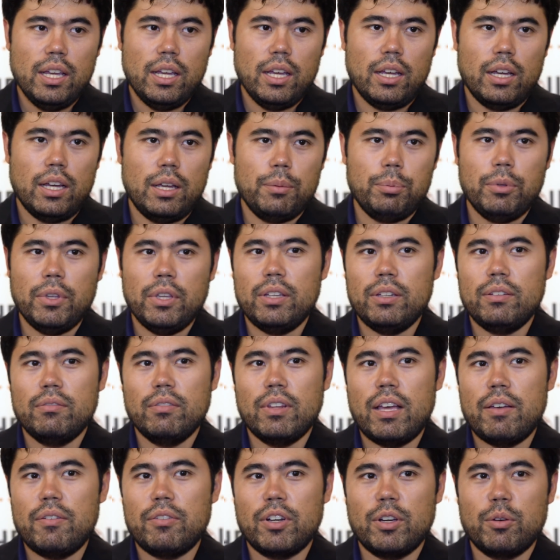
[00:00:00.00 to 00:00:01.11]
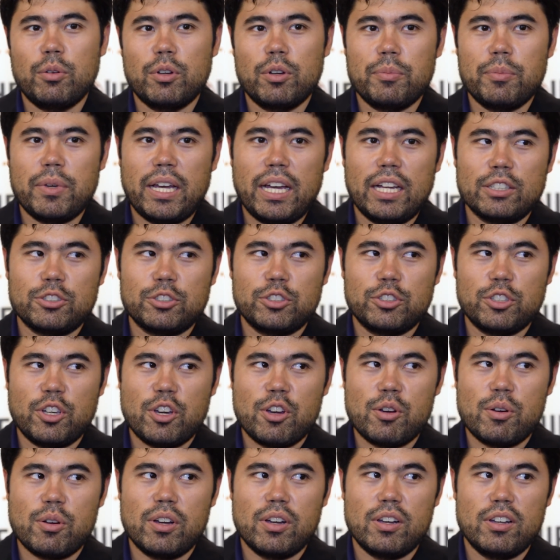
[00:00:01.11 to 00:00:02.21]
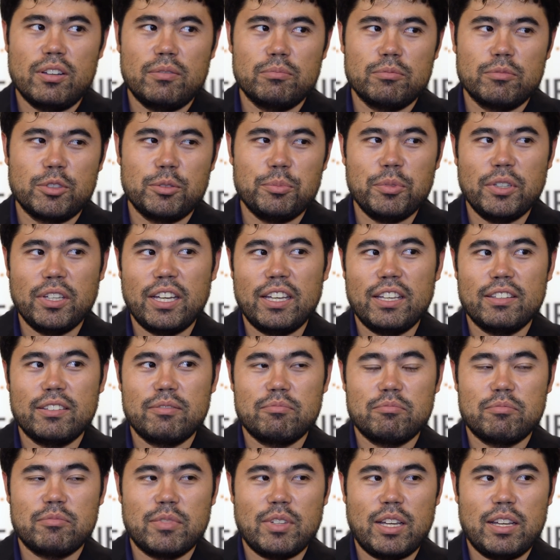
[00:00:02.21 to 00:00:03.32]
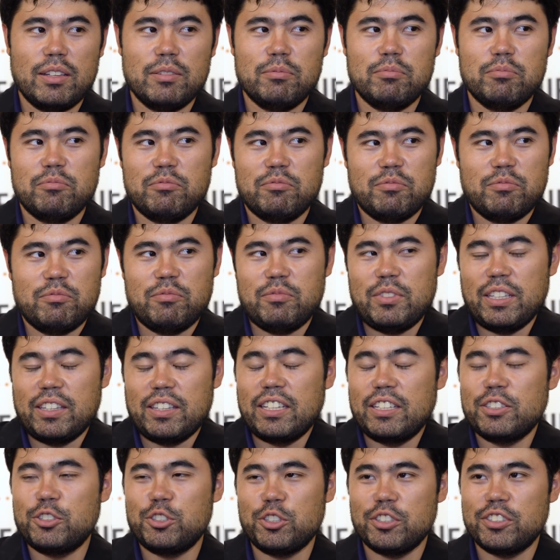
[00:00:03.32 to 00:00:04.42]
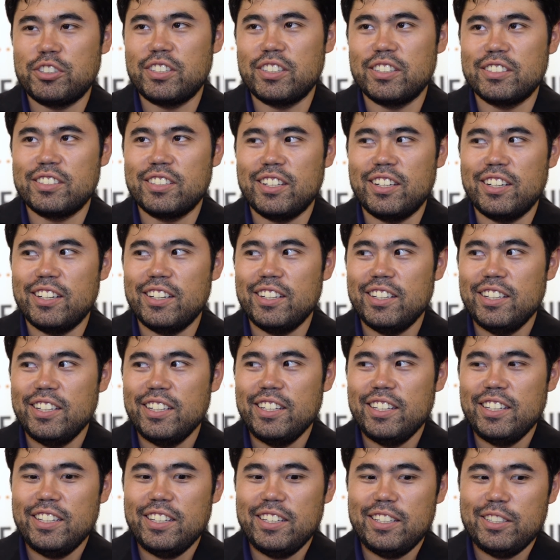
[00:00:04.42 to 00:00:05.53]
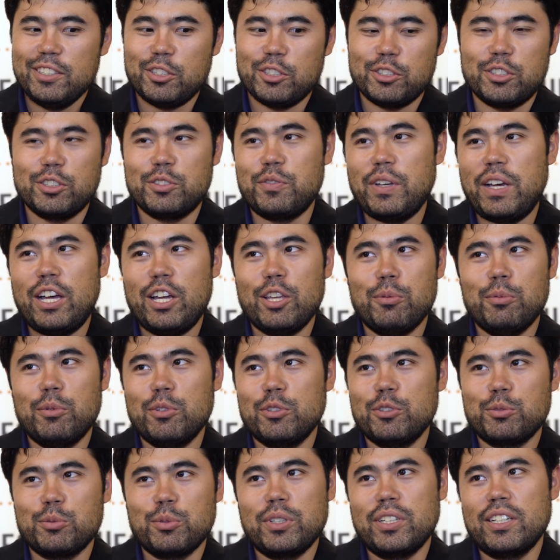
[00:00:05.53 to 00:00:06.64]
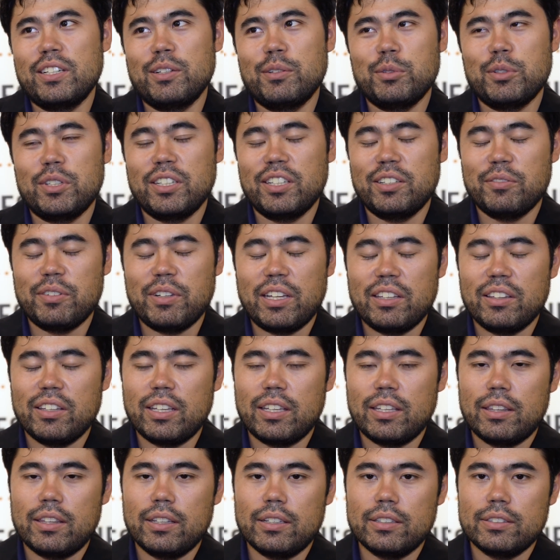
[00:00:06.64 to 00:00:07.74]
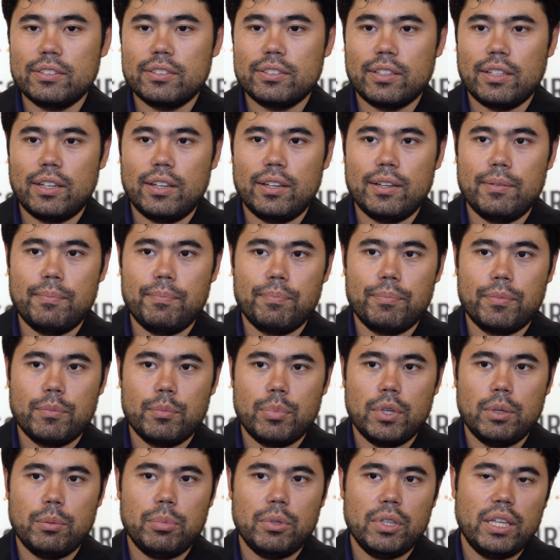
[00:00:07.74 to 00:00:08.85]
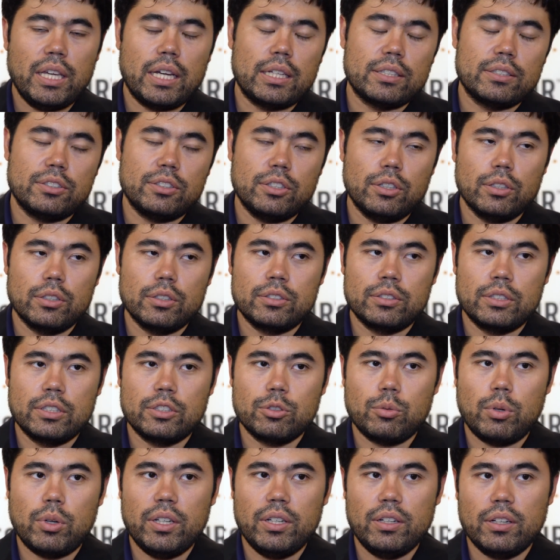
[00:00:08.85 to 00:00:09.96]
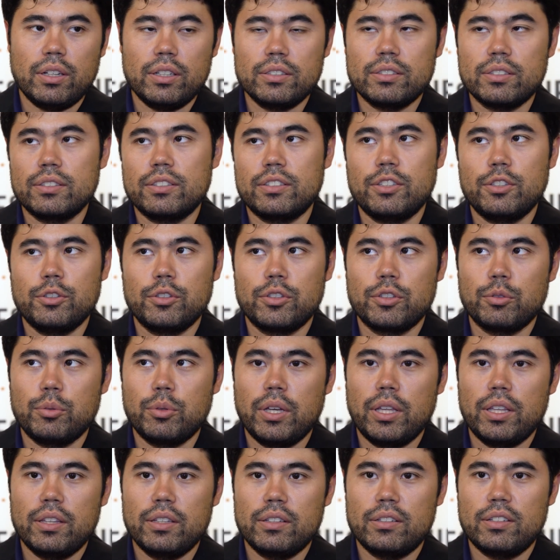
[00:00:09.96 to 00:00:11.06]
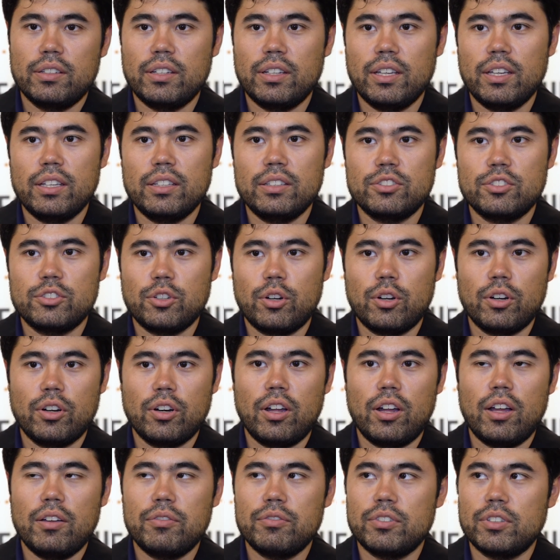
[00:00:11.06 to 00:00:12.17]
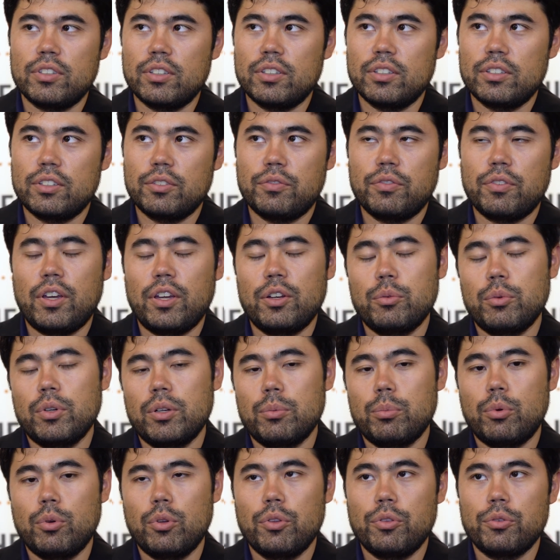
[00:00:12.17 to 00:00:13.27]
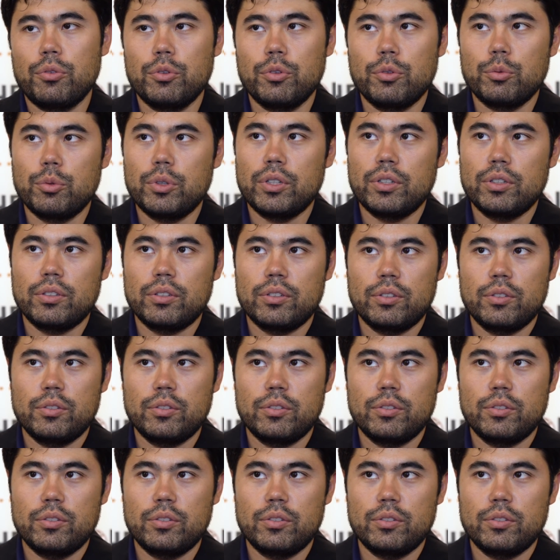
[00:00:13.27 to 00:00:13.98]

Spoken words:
I played 11. I won a match. So to me, I think that's just as valuable as winning event like this. But yeah, still it's quite nice considering the way that today started off to find a way to pull through and win